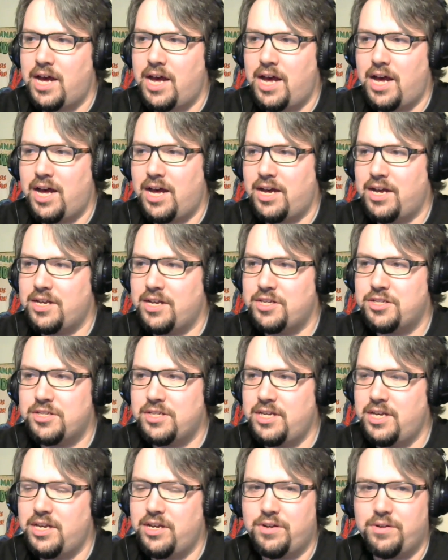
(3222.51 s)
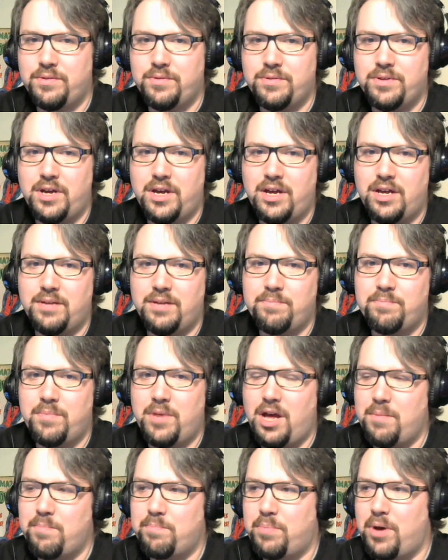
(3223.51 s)
uh, you know, uh,
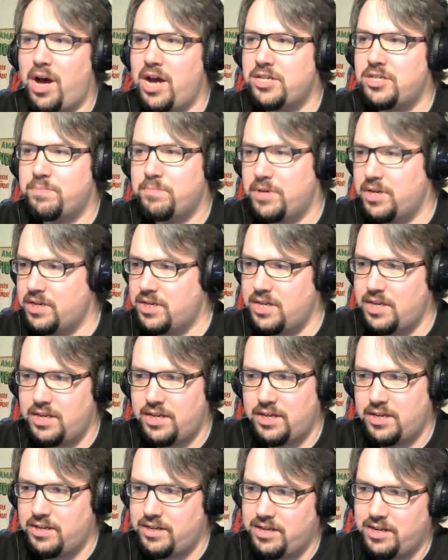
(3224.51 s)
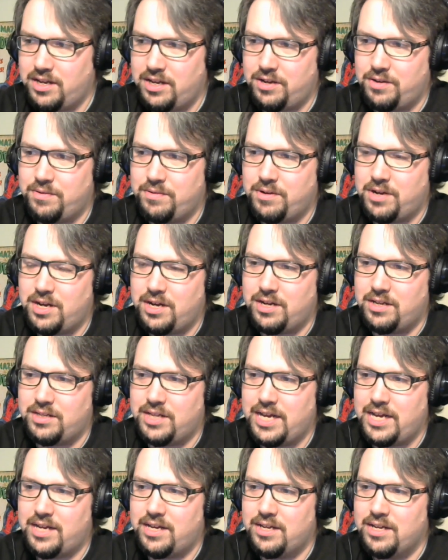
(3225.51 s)
a botch monkey, you know, uh,
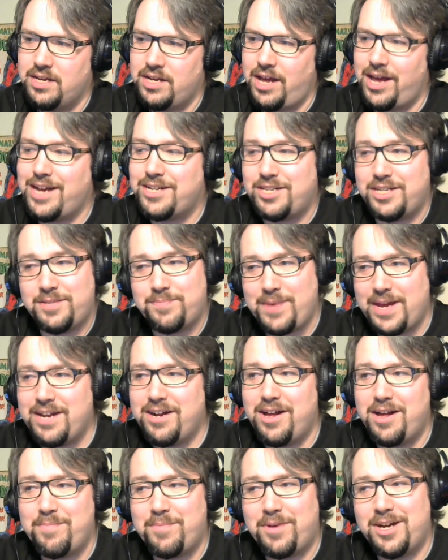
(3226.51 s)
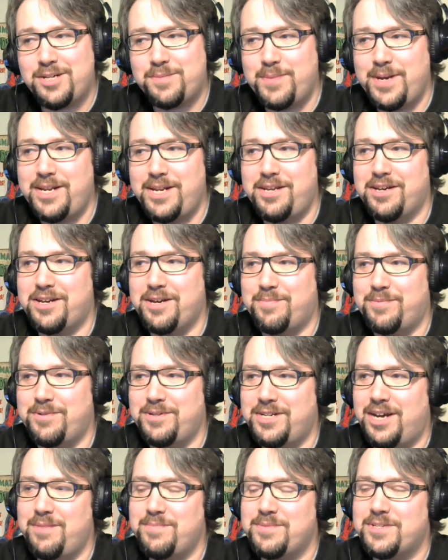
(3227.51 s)
like actually he's been hit on Botch Mania a couple
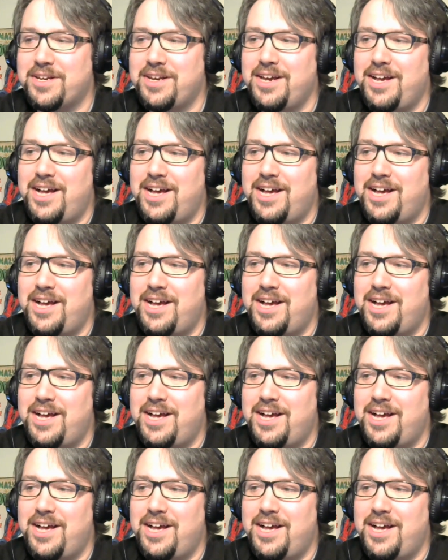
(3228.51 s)
of times.